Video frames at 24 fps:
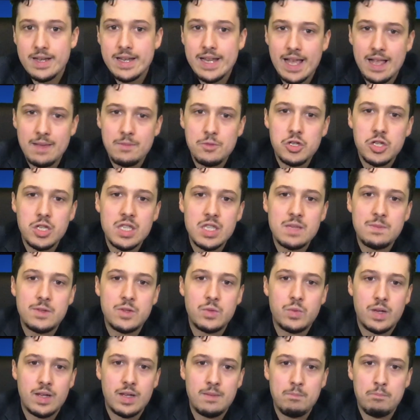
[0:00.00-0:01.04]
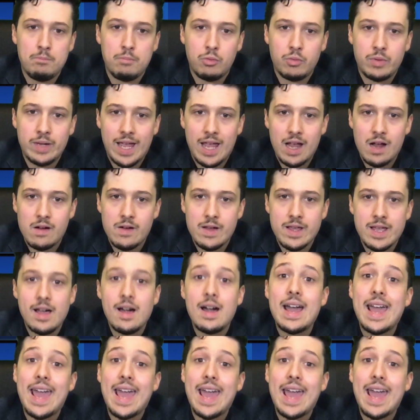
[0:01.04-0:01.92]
tensions between Bulgaria